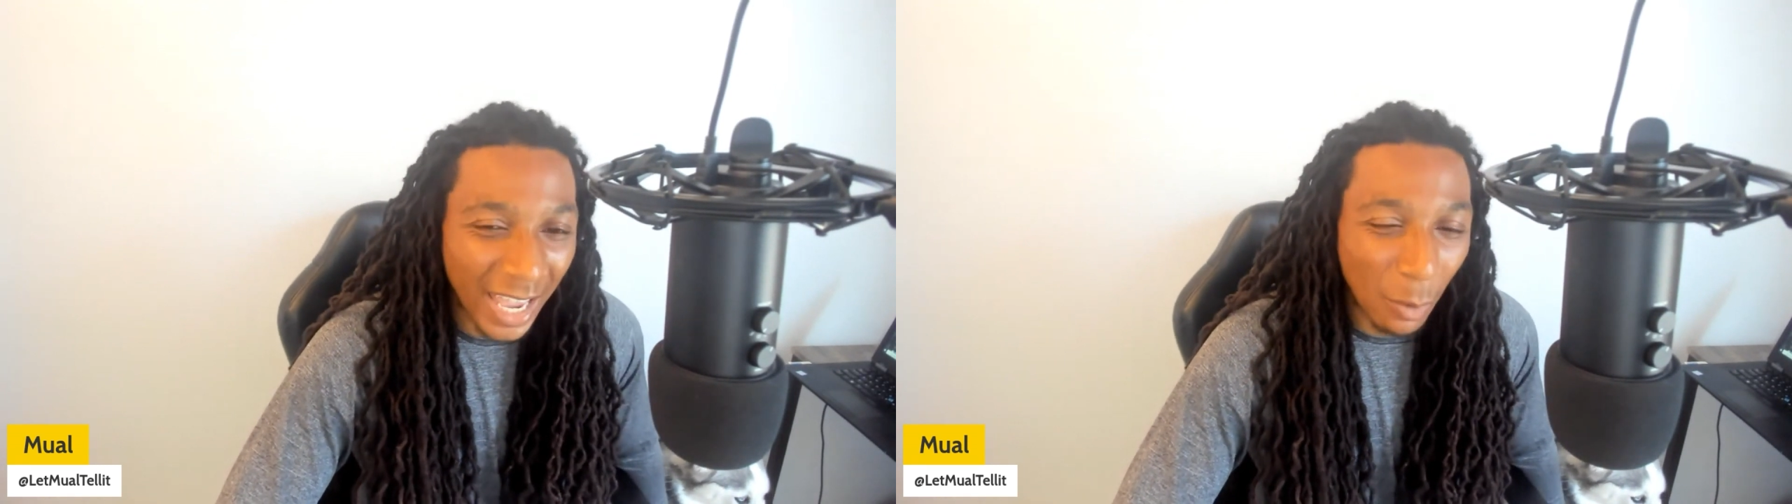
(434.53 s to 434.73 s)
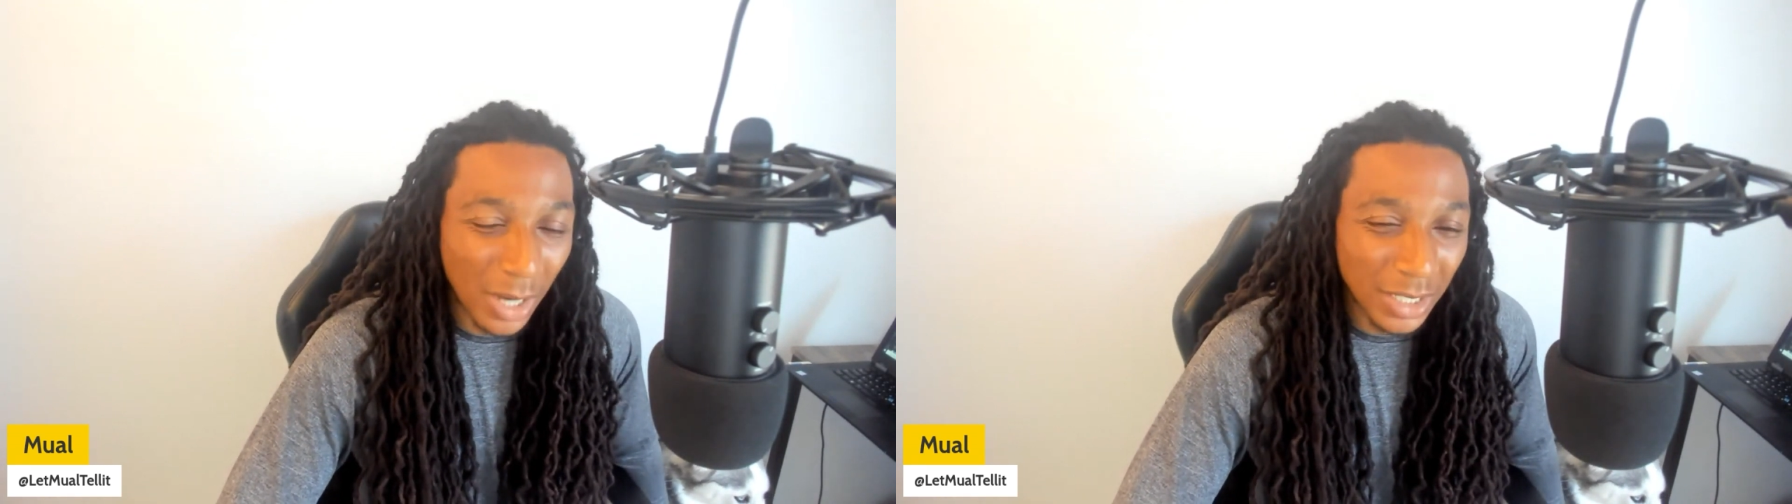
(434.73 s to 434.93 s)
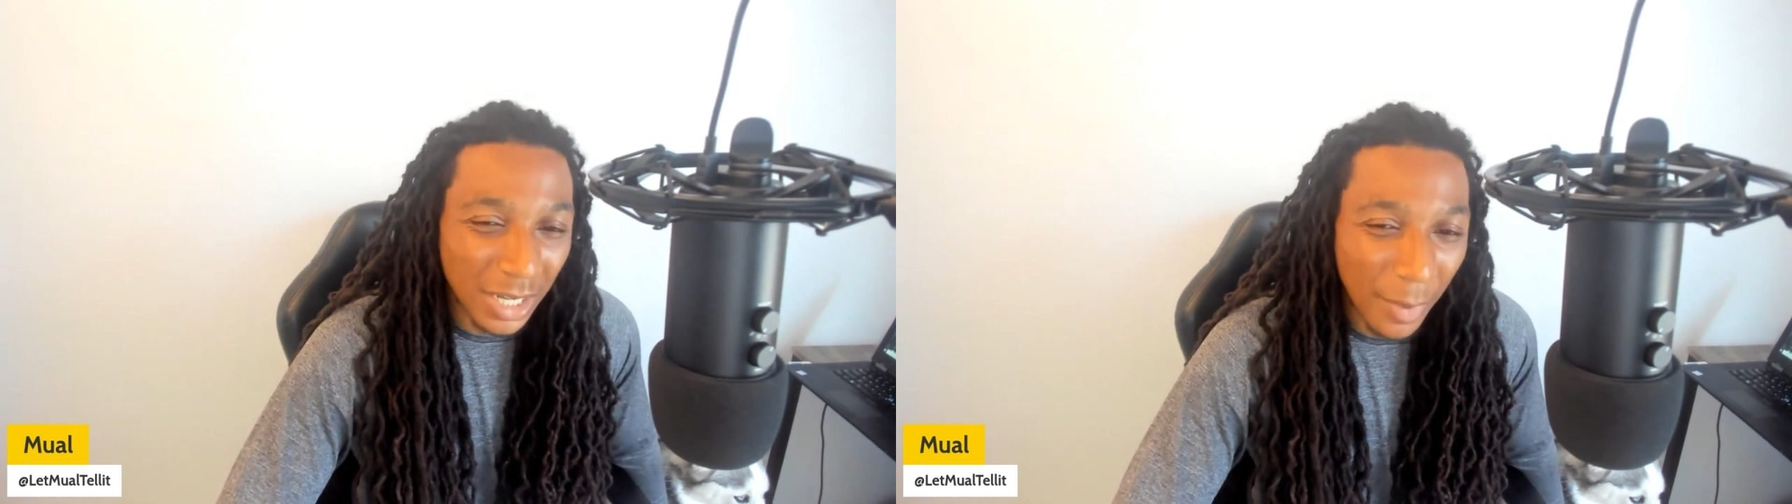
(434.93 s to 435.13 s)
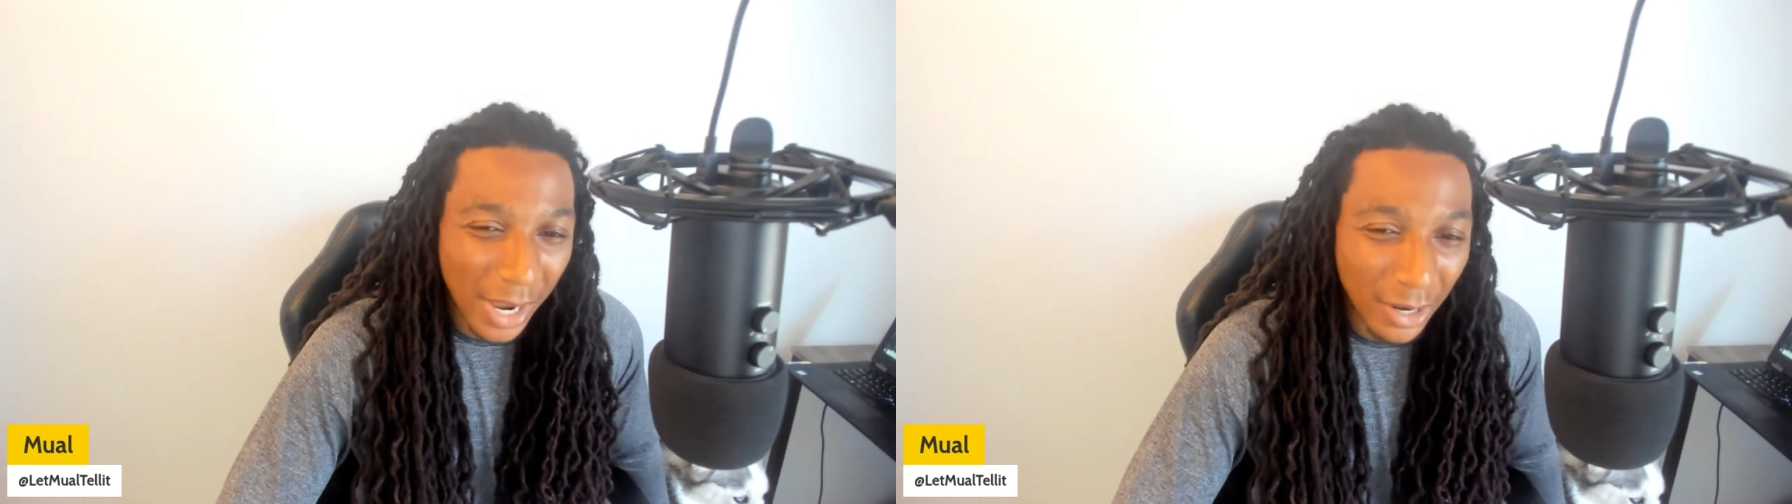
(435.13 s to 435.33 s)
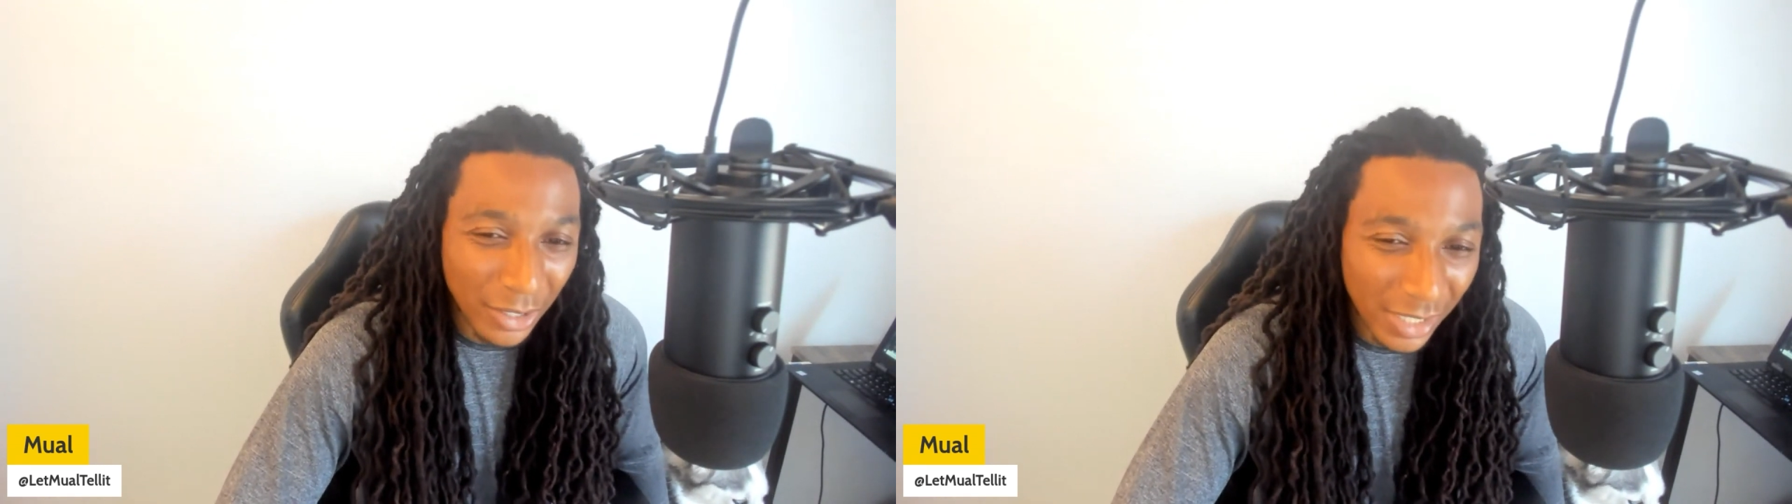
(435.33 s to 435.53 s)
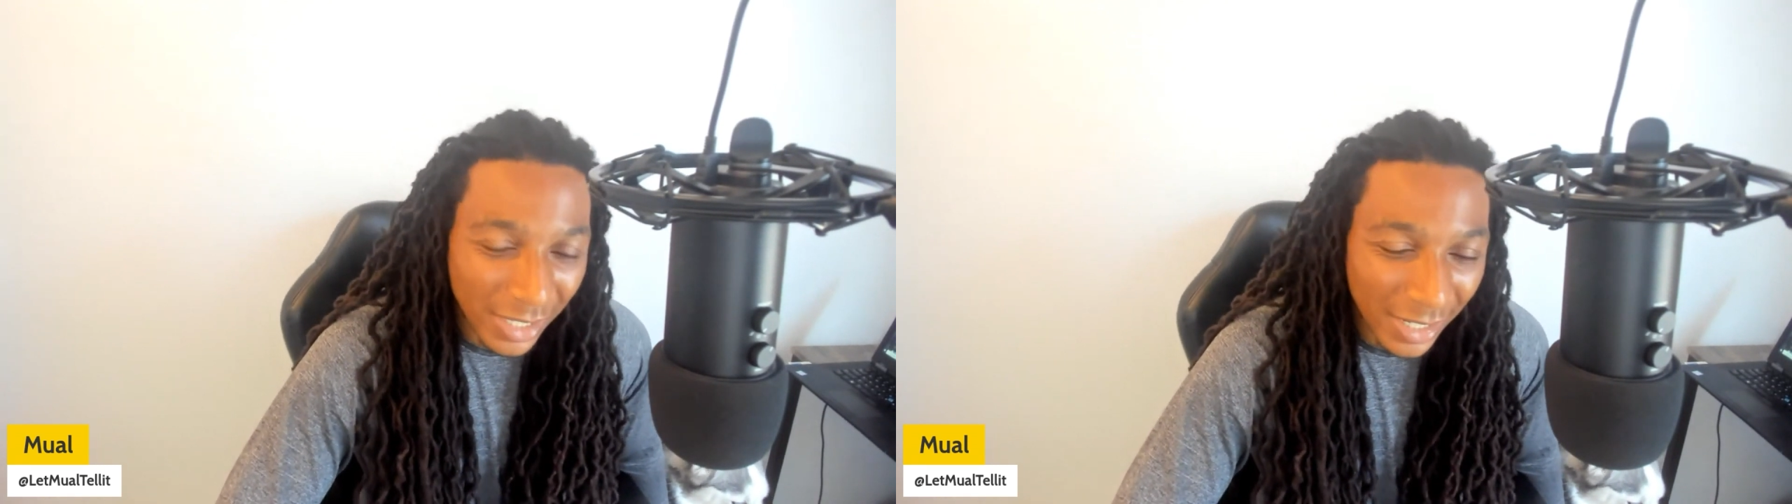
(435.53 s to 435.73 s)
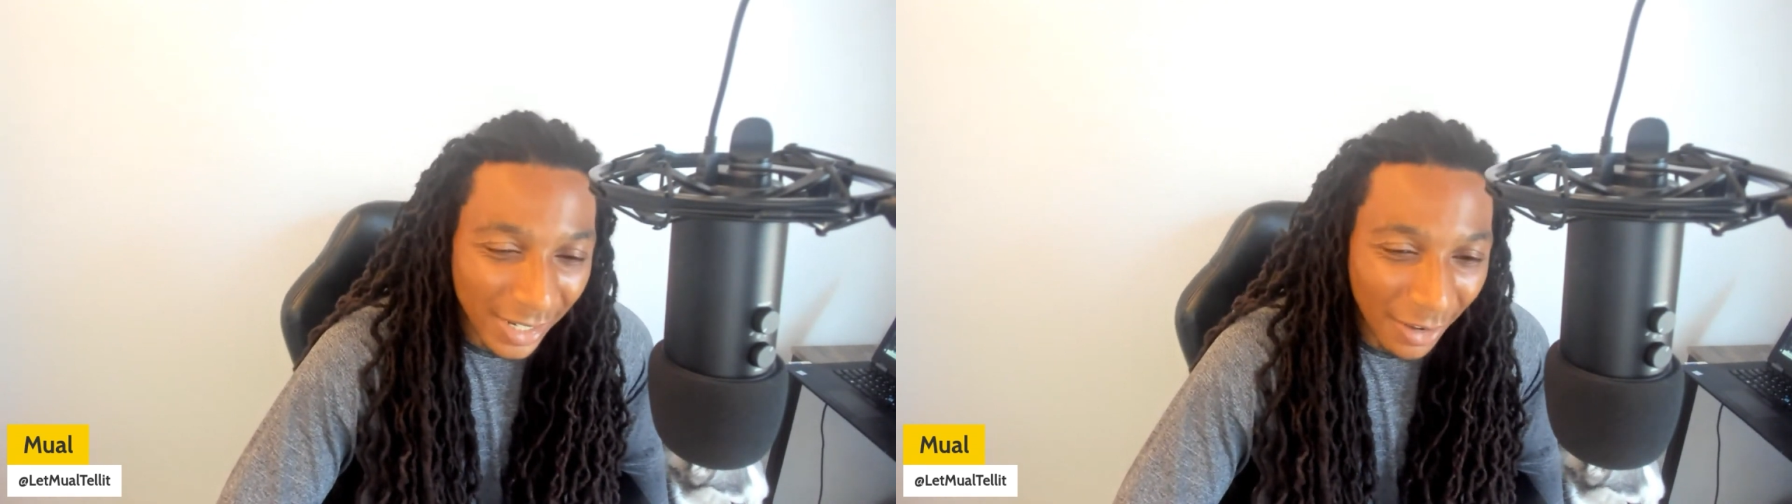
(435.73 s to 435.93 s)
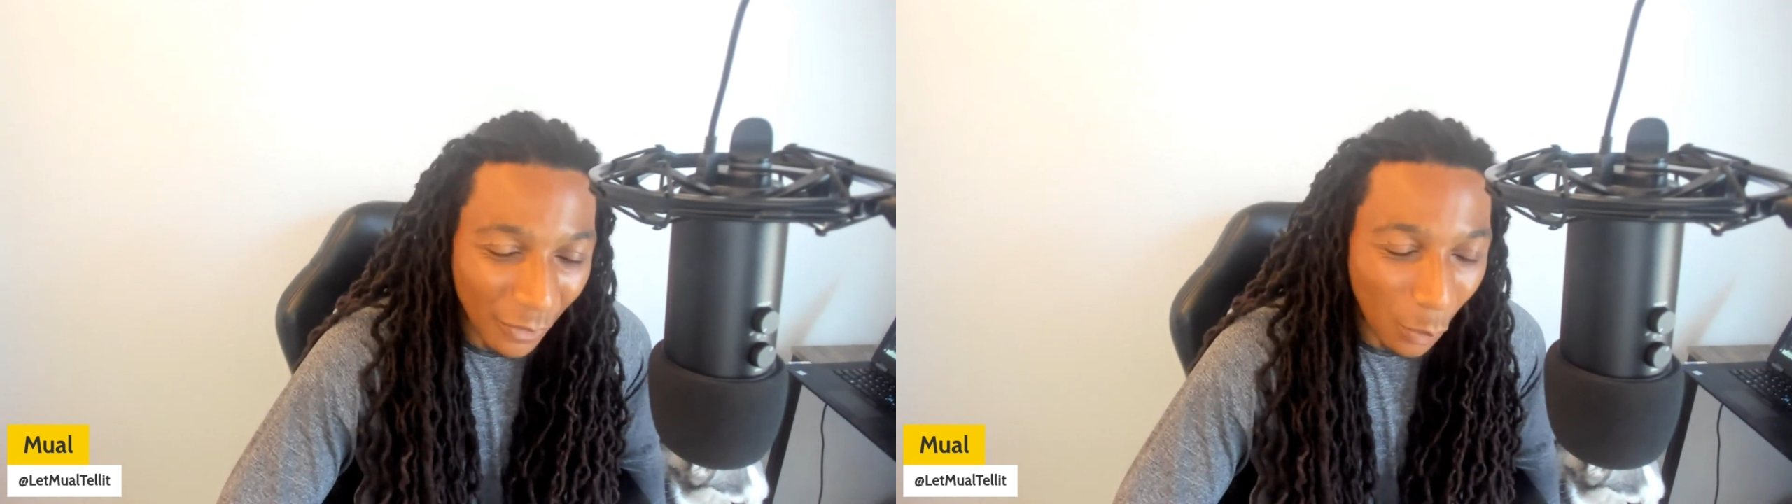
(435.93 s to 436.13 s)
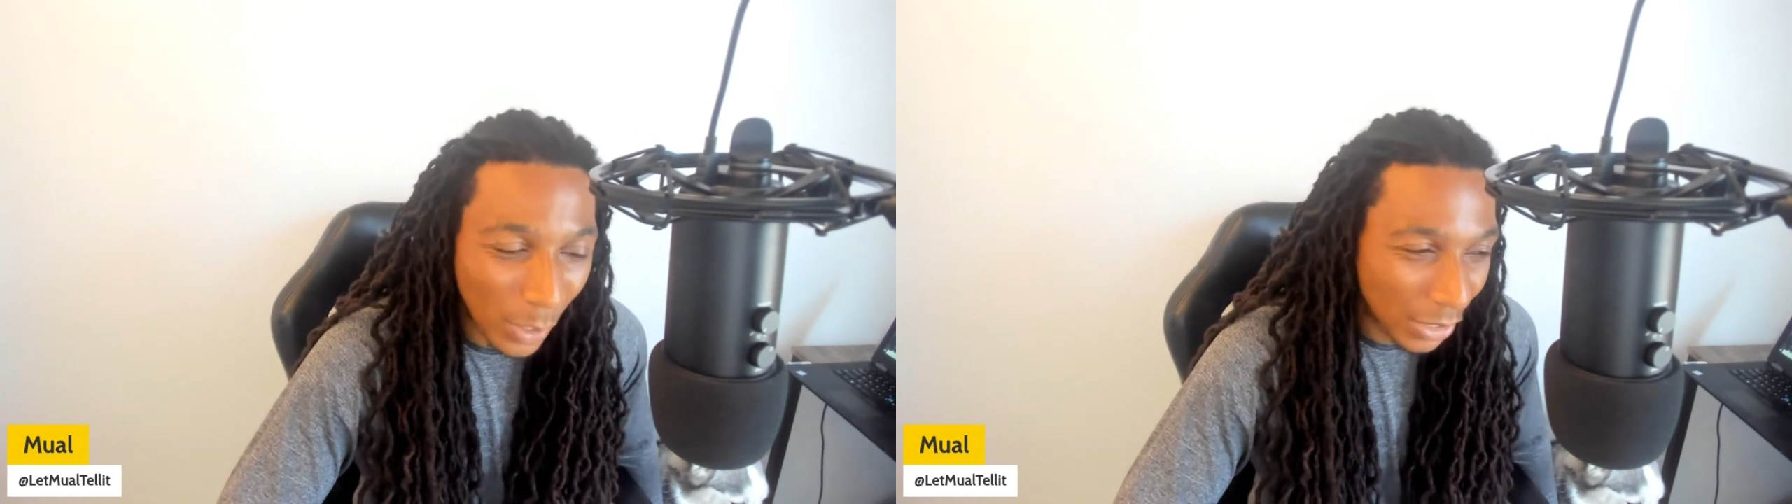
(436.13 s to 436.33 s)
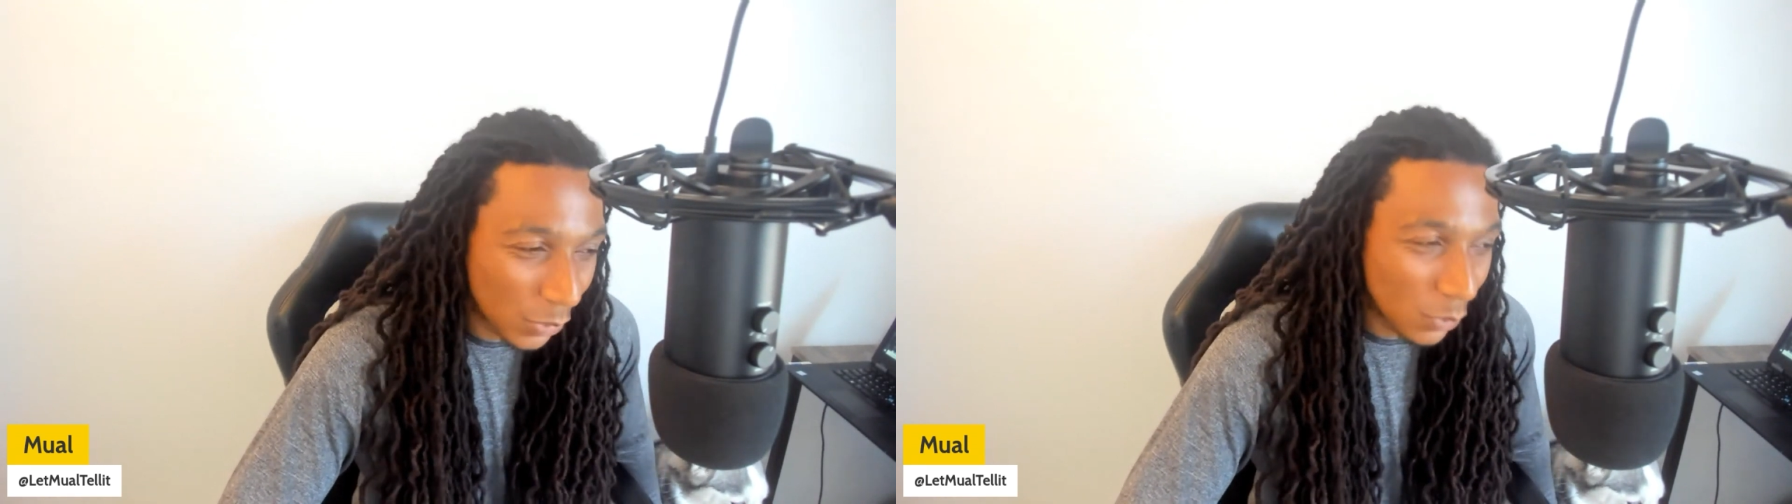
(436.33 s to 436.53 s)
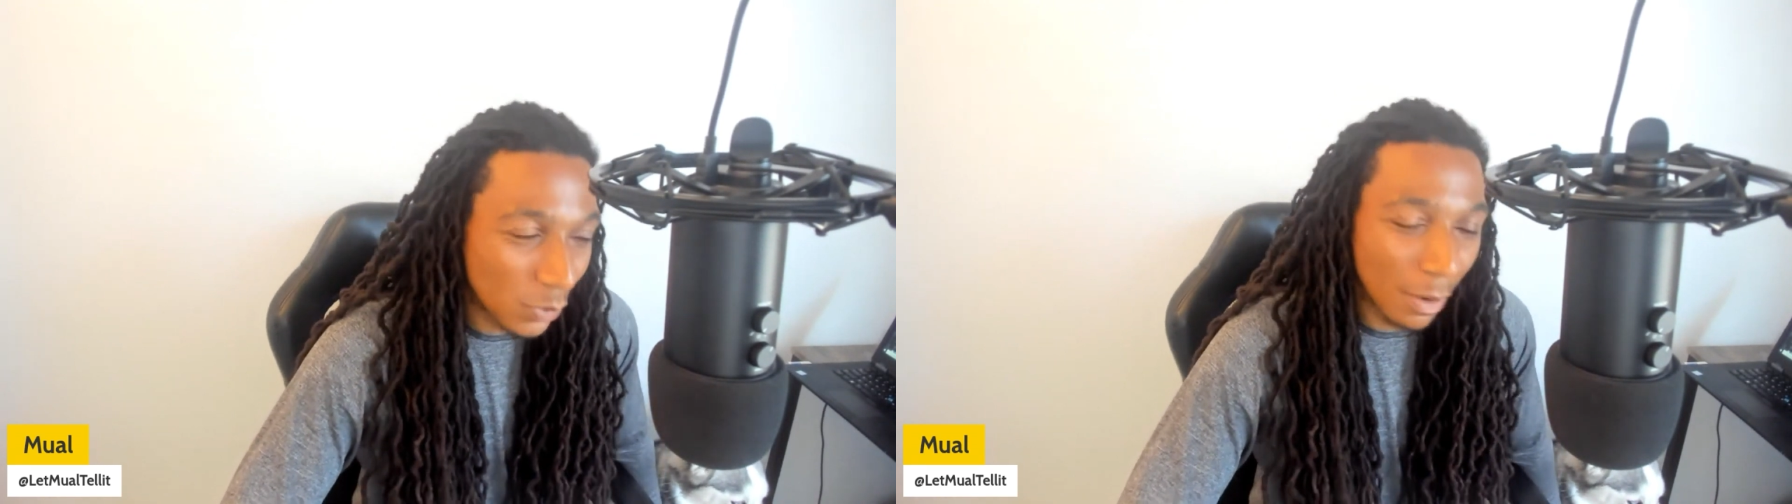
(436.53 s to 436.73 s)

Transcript: and the Washington Commanders for week 2.